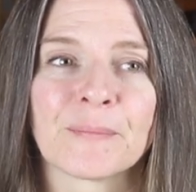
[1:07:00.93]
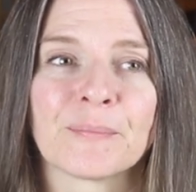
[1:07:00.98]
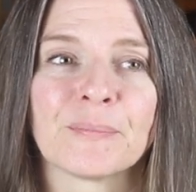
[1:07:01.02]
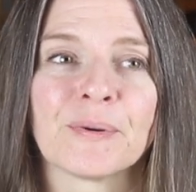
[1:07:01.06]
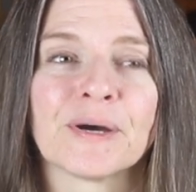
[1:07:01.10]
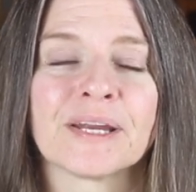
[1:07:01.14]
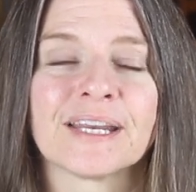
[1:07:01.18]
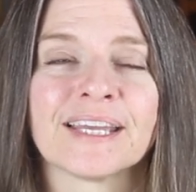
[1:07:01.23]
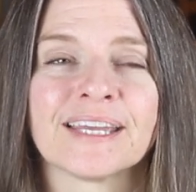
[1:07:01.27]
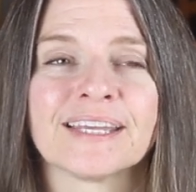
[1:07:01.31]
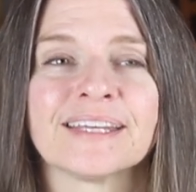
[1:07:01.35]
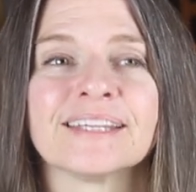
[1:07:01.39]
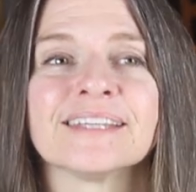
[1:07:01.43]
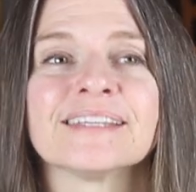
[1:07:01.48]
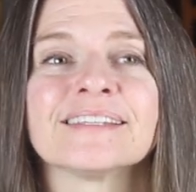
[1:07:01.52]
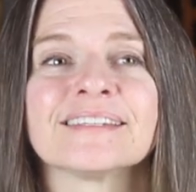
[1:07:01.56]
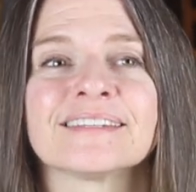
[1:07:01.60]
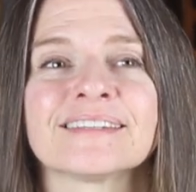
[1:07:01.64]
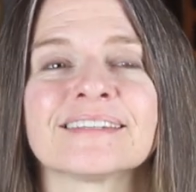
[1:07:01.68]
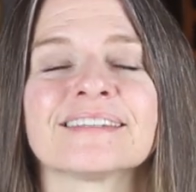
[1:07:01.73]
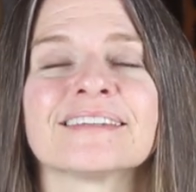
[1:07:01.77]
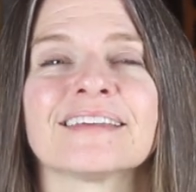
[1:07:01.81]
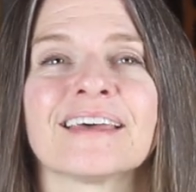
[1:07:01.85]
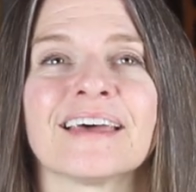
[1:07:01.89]
But it
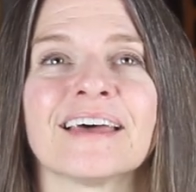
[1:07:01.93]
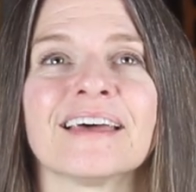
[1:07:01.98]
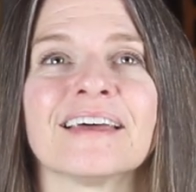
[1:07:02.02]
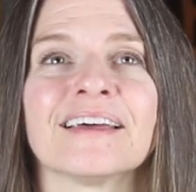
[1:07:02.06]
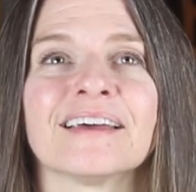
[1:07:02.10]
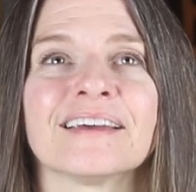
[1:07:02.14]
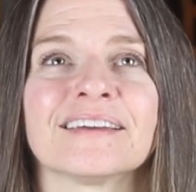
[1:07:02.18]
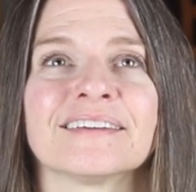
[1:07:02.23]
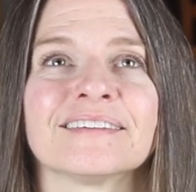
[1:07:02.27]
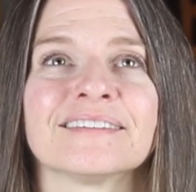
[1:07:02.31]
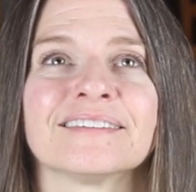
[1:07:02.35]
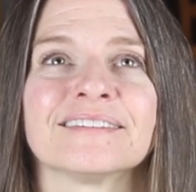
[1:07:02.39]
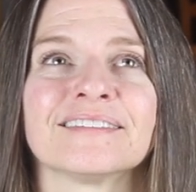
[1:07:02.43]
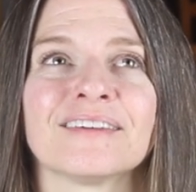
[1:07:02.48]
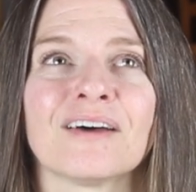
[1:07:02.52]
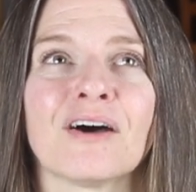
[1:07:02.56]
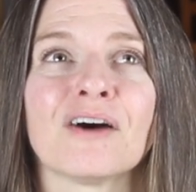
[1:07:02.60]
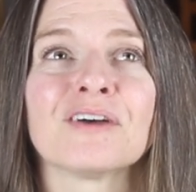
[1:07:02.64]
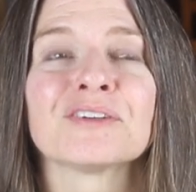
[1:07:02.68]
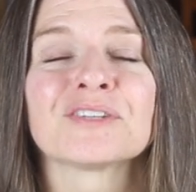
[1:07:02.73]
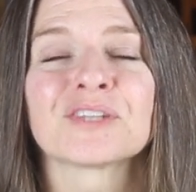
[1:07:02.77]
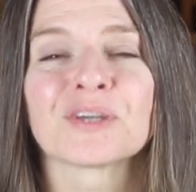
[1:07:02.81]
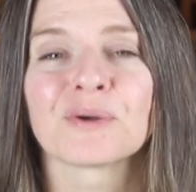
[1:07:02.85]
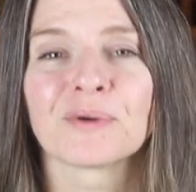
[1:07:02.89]
is uh,
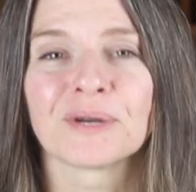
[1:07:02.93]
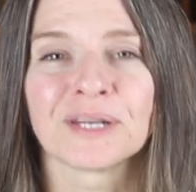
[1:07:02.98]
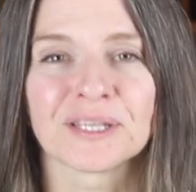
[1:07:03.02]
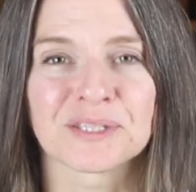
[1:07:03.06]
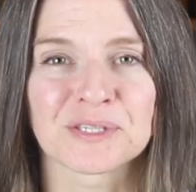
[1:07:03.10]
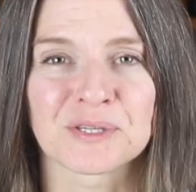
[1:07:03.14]
also an